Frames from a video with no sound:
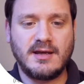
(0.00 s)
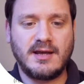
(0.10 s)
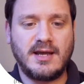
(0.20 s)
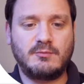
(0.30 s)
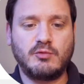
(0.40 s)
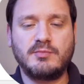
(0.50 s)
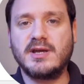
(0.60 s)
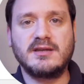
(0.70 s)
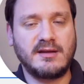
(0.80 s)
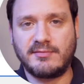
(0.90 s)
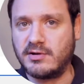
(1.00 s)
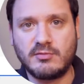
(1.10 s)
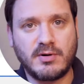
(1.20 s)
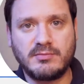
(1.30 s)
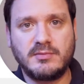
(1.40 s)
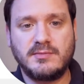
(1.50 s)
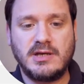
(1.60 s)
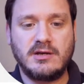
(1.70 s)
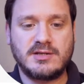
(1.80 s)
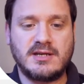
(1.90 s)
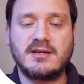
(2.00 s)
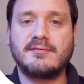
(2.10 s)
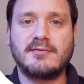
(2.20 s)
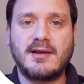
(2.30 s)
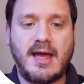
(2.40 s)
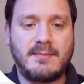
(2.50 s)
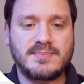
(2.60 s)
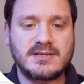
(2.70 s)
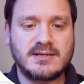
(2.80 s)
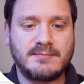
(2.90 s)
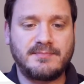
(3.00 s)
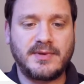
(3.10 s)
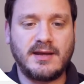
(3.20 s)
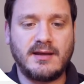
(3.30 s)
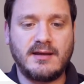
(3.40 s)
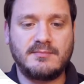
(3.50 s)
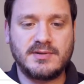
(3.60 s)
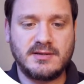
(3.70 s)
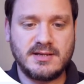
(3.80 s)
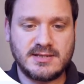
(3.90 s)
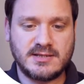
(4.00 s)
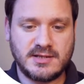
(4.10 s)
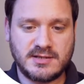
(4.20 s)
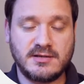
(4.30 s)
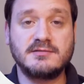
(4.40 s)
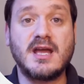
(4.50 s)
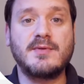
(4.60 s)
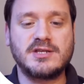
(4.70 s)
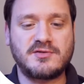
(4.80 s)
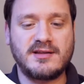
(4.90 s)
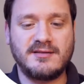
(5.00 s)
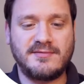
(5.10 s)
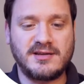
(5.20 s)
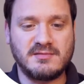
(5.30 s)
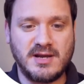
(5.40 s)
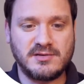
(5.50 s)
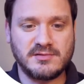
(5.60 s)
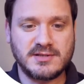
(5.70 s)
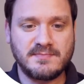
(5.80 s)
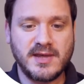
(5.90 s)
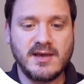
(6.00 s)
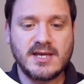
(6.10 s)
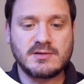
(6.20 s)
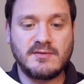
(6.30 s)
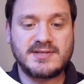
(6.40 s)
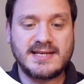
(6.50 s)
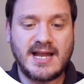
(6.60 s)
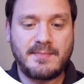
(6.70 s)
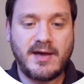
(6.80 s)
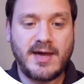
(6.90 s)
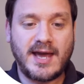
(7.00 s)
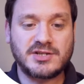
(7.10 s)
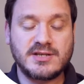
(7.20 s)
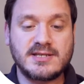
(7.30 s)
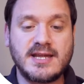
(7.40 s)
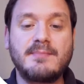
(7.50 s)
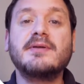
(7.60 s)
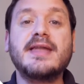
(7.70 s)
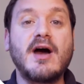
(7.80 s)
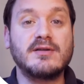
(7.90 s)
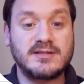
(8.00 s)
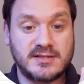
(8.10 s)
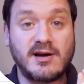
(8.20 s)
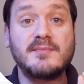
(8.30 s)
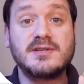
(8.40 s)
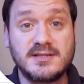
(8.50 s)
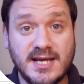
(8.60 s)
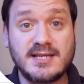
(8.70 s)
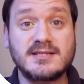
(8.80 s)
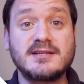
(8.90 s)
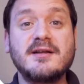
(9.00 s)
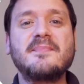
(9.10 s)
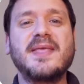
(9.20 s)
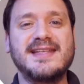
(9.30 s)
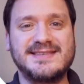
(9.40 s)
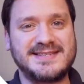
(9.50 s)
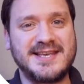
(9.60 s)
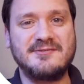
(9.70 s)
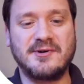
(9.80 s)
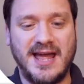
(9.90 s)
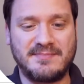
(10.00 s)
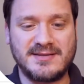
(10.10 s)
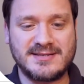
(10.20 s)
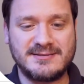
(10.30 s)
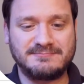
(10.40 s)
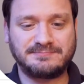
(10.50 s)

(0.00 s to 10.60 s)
it will be different. You'll probably be using different apps. But this is just to demonstrate the fundamentals. So we've set up our action step, and now it's time to test and see what happens.